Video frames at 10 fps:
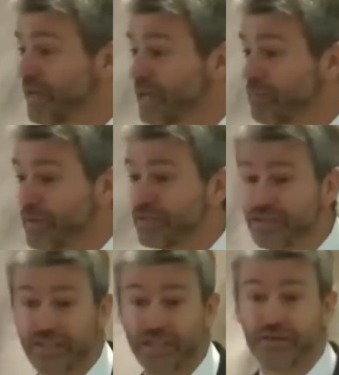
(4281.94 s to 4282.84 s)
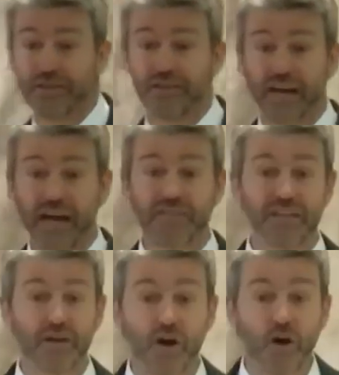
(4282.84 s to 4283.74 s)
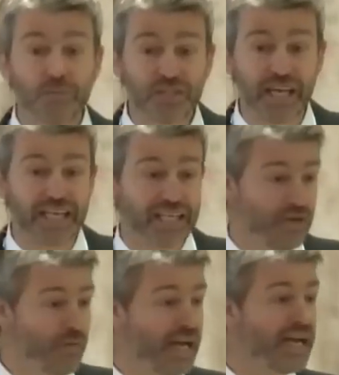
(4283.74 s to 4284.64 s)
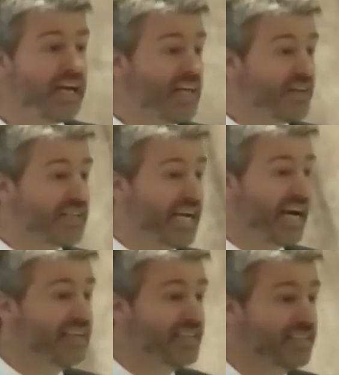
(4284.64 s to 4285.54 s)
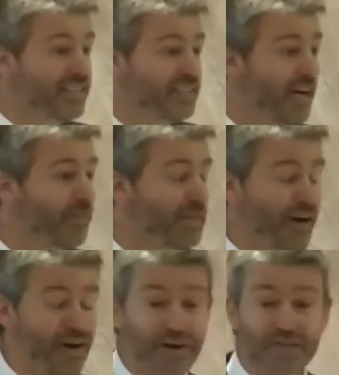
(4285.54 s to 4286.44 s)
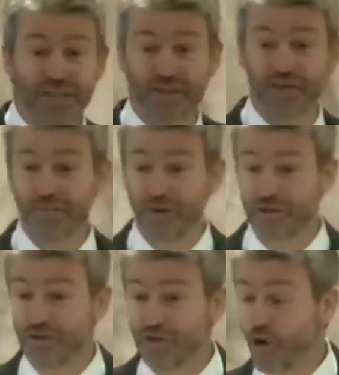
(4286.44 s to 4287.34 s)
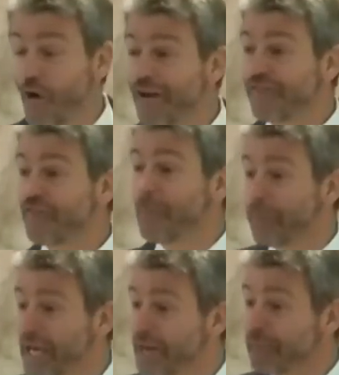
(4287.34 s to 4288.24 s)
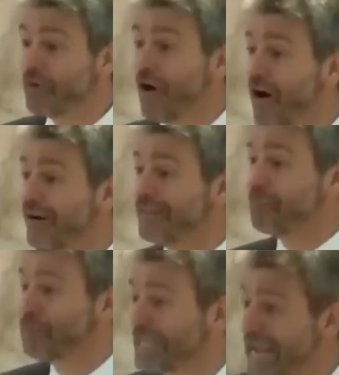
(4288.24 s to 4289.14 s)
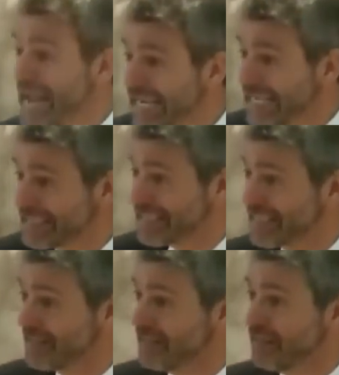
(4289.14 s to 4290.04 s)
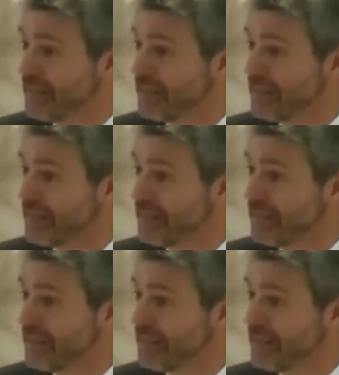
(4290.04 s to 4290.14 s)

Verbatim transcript: being persecuted, they're having their homes taken away, they're counted as the scum of the earth, and they're the most joyful people on the planet.